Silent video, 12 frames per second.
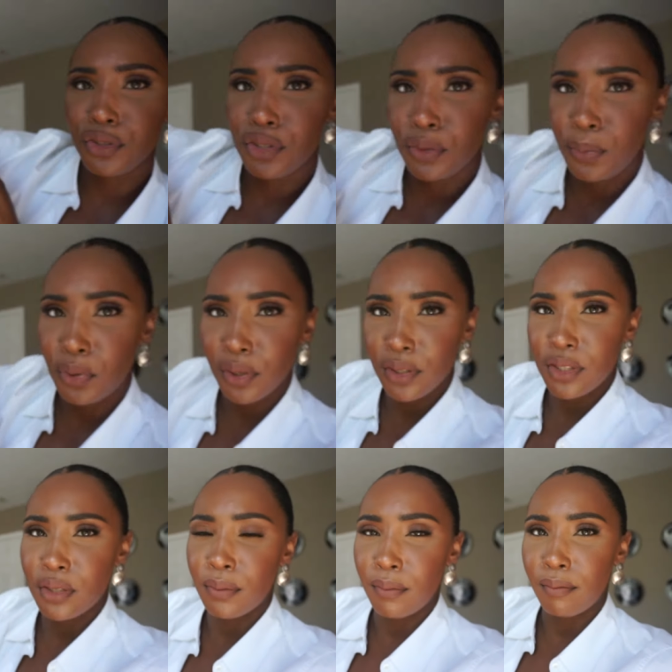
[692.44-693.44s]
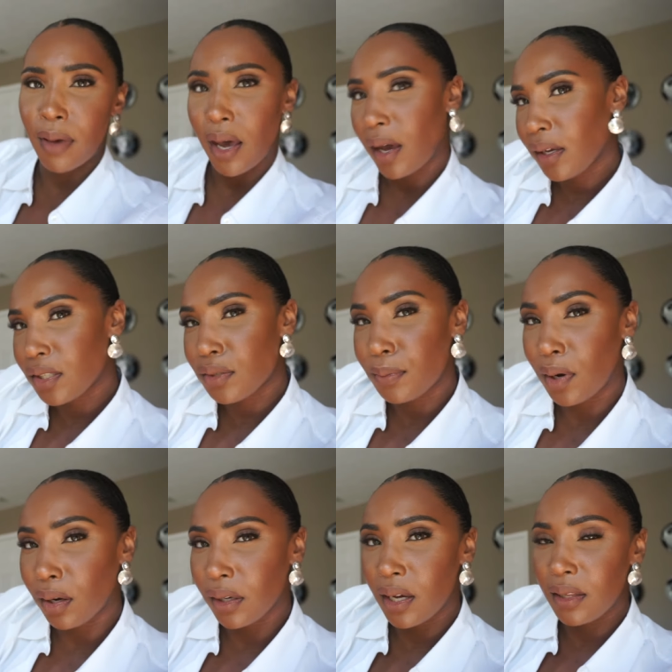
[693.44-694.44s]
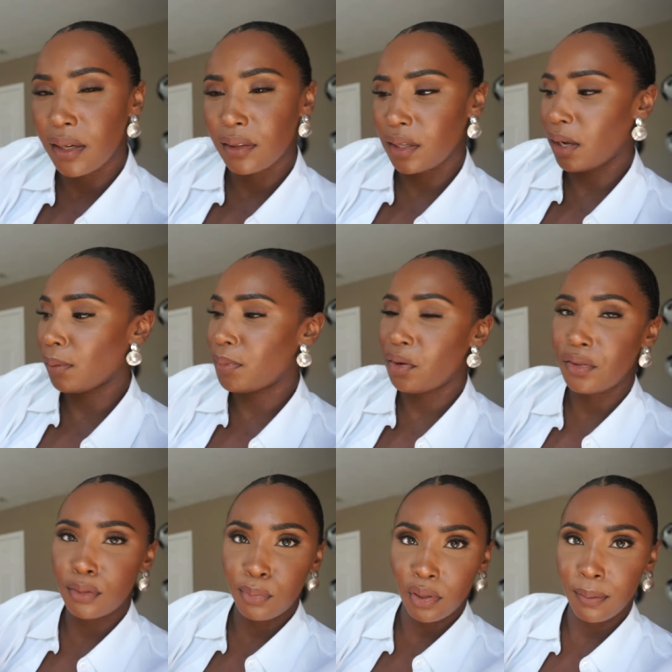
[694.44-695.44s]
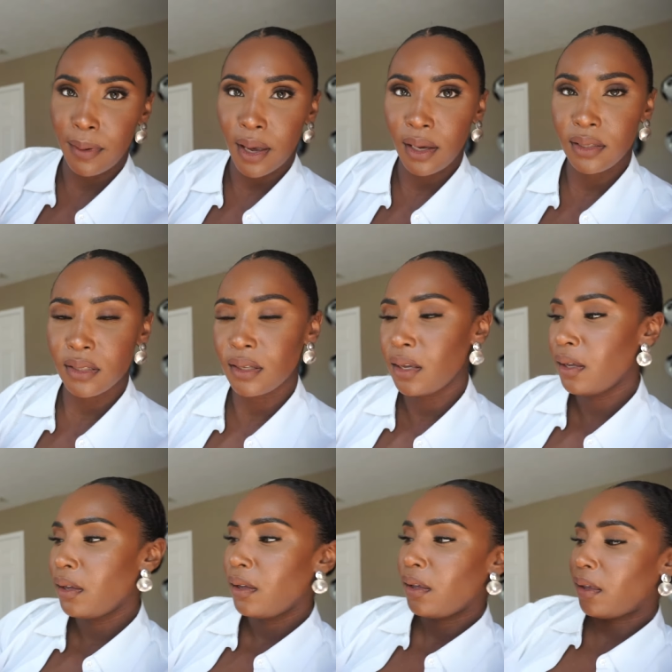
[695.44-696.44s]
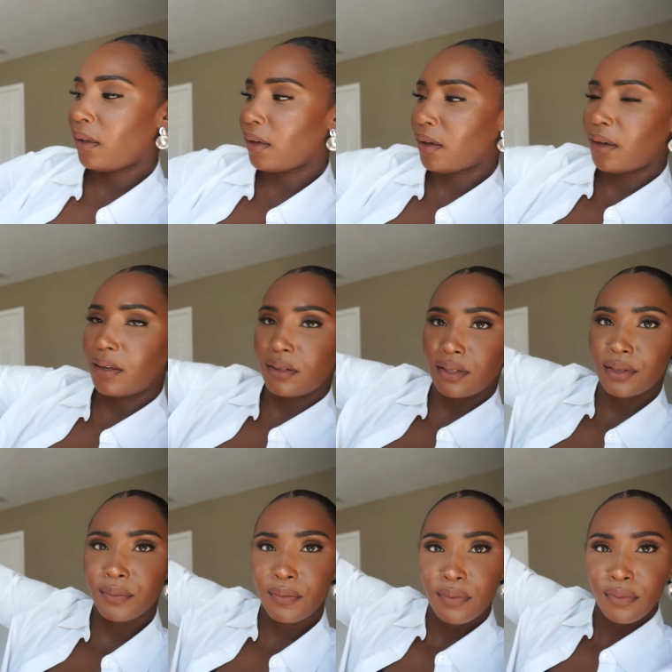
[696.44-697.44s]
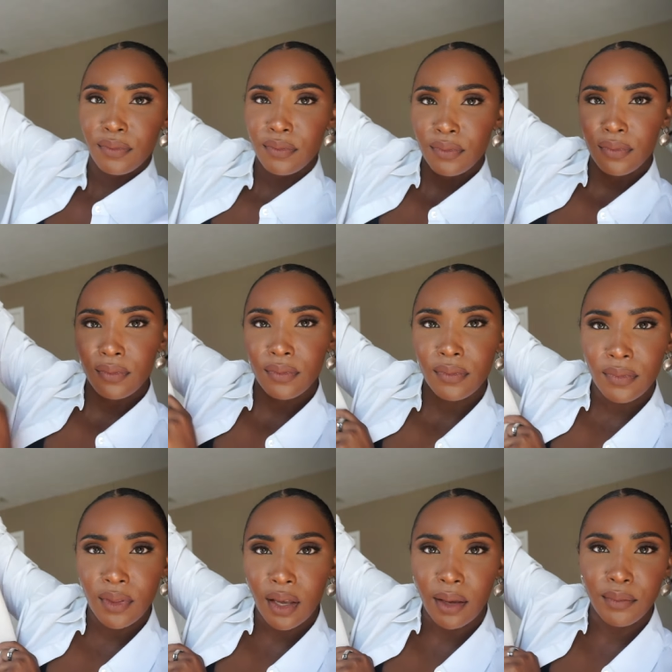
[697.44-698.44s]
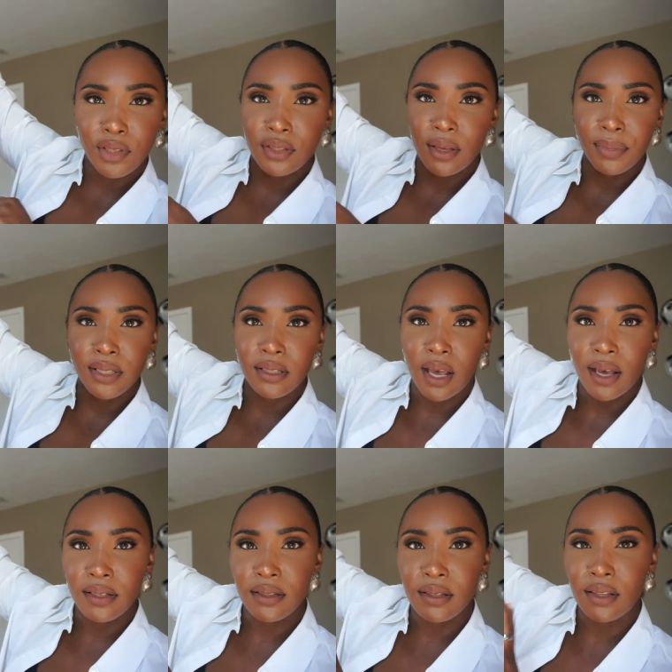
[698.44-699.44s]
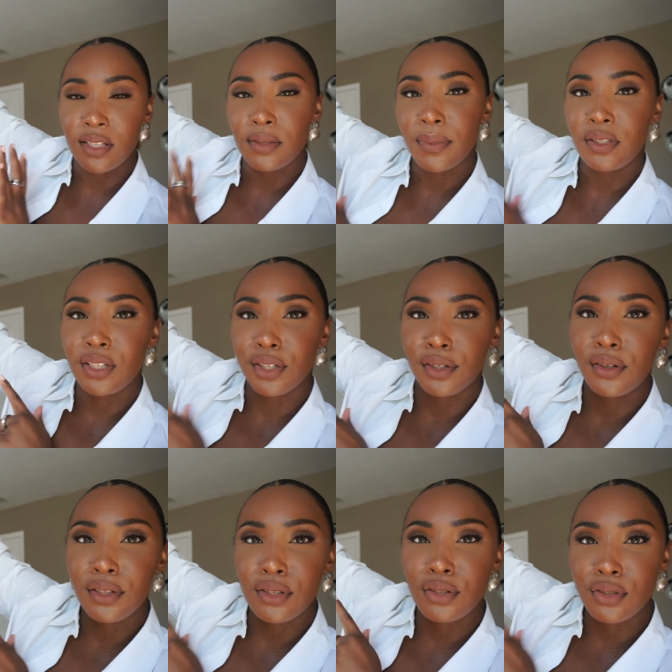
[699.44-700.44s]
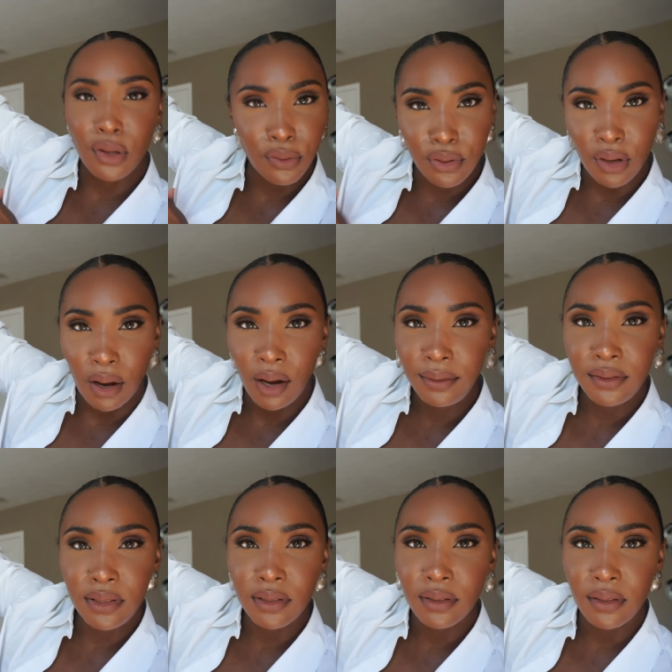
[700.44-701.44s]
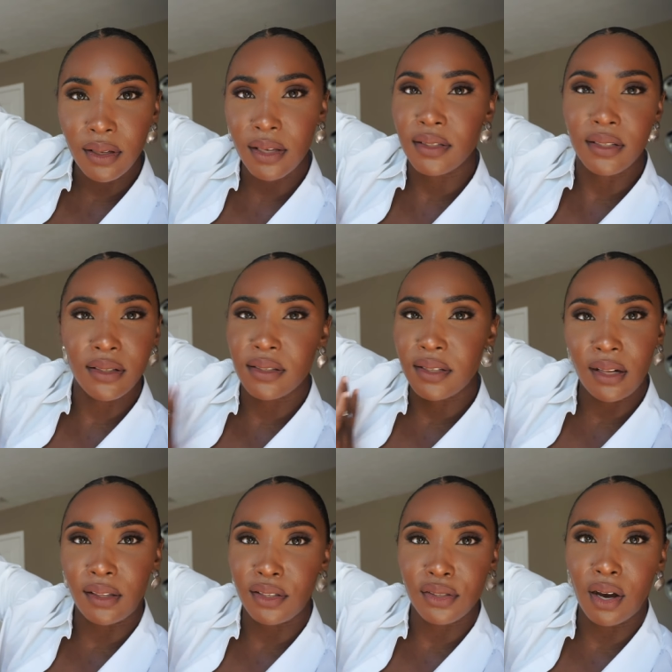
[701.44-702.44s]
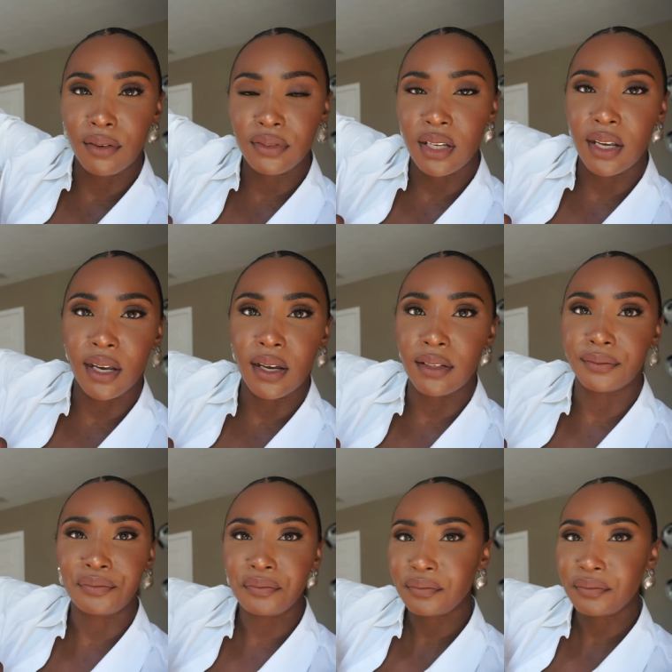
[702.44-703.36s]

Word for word: Sports Max Mara. Like they are both Sport Max. And I'm just obsessed. This material is so soft. It's insanely soft. And